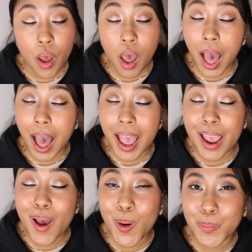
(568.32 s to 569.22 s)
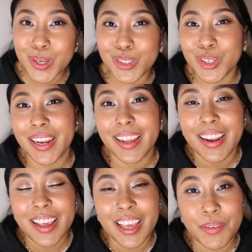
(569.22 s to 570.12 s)
I hope you enjoyed it.
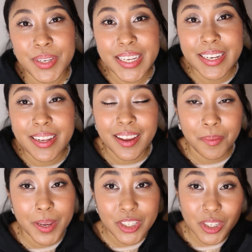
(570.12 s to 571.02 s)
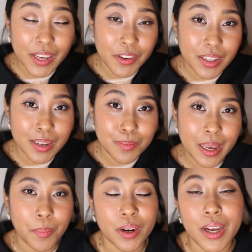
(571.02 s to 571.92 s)
If you did, make sure to give it a thumbs up.
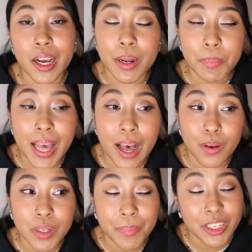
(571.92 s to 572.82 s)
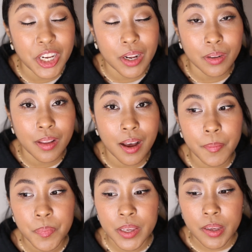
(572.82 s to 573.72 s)
It'll help out my channel a lot.
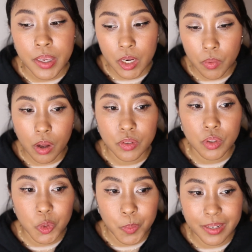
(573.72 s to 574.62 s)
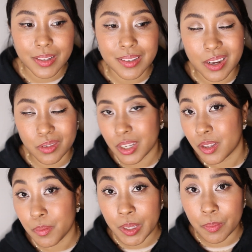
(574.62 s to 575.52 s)
It will also spread this out to other
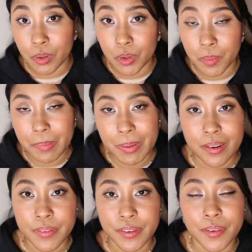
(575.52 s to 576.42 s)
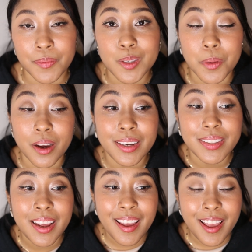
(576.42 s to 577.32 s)
people who might benefit from this product.
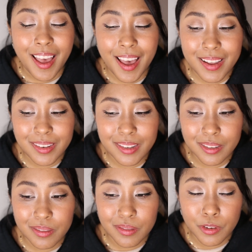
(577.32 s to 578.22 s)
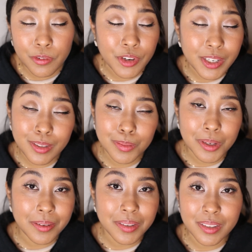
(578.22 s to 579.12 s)
And feel free to subscribe
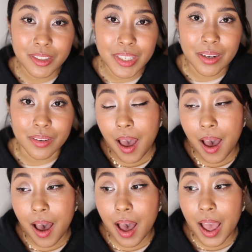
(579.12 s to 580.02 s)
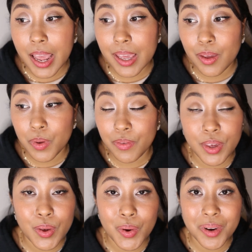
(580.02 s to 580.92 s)
to this channel. I
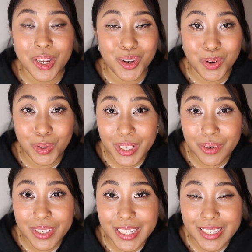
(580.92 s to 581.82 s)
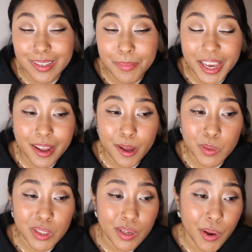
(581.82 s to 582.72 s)
review newly released makeup,
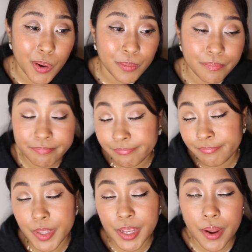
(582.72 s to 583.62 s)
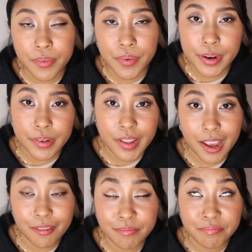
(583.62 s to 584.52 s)
so you know, if you're into that,
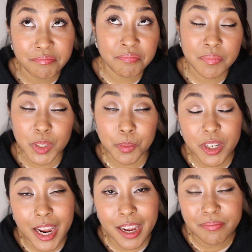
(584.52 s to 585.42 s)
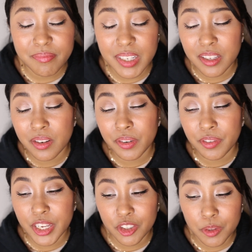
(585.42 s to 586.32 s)
subscribe, hit the
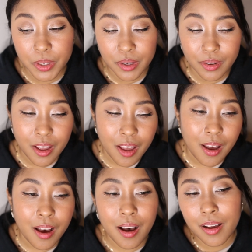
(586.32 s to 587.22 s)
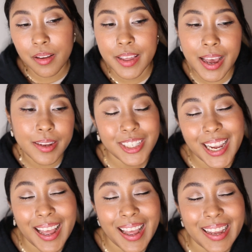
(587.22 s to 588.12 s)
notification bell, all that
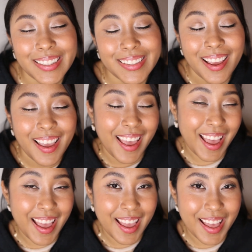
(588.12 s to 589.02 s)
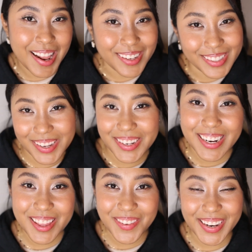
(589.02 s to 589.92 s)
jazz, and I'll see you in
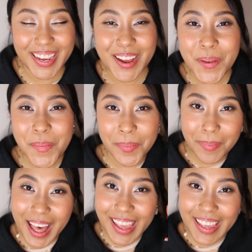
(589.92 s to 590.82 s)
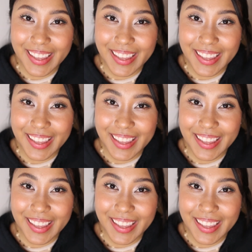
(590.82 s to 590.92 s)
another video. Bye.